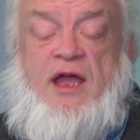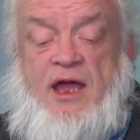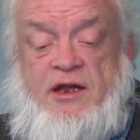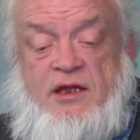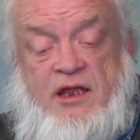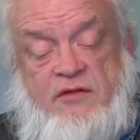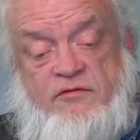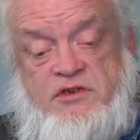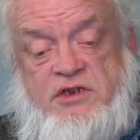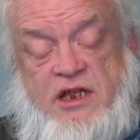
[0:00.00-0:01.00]
and
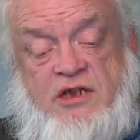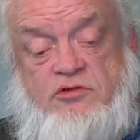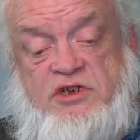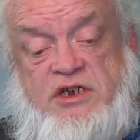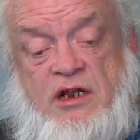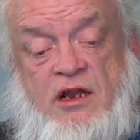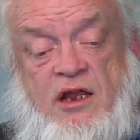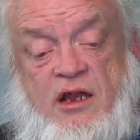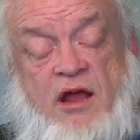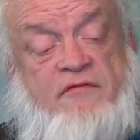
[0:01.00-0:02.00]
interest, interestingly
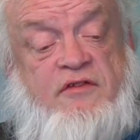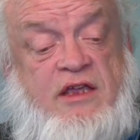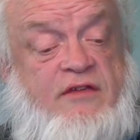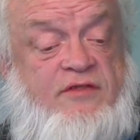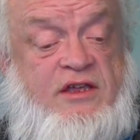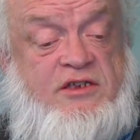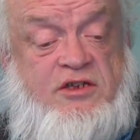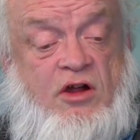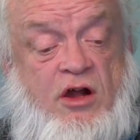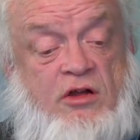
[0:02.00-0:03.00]
enough, EVs
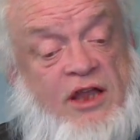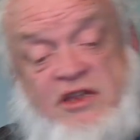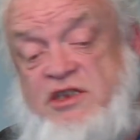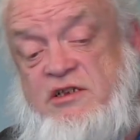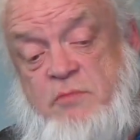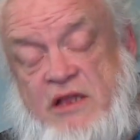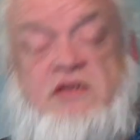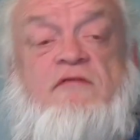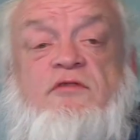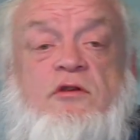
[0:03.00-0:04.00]
are less
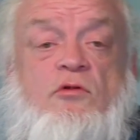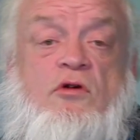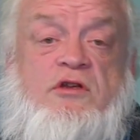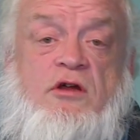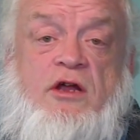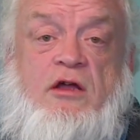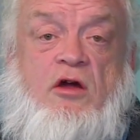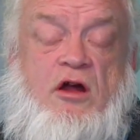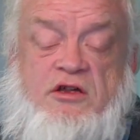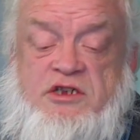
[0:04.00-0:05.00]
expensive than ordinary
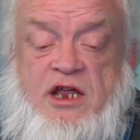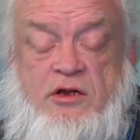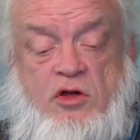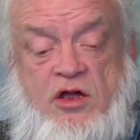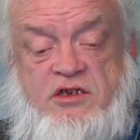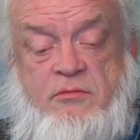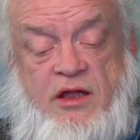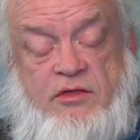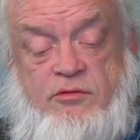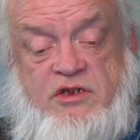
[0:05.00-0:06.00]
cars and cost
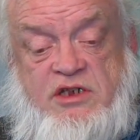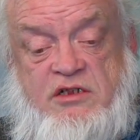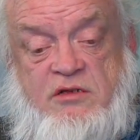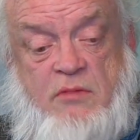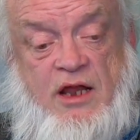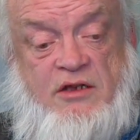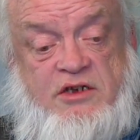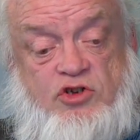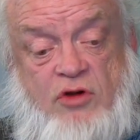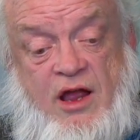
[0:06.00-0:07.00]
about three cents a mile
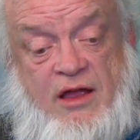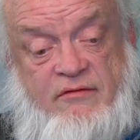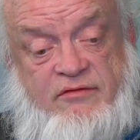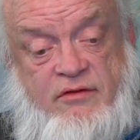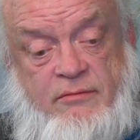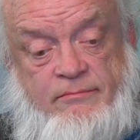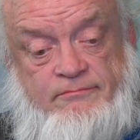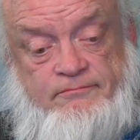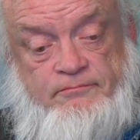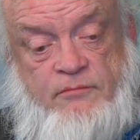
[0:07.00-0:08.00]
to drive.
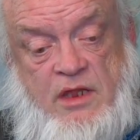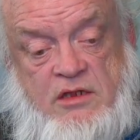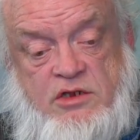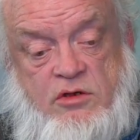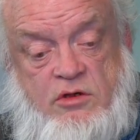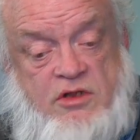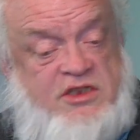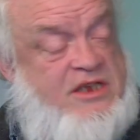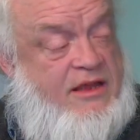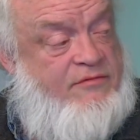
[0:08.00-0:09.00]
So you can
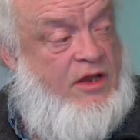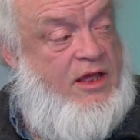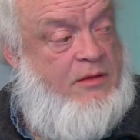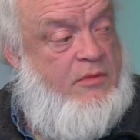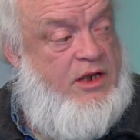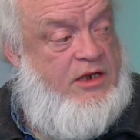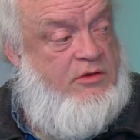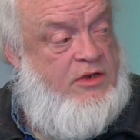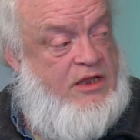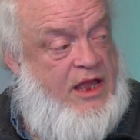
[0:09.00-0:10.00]
save a lot of money doing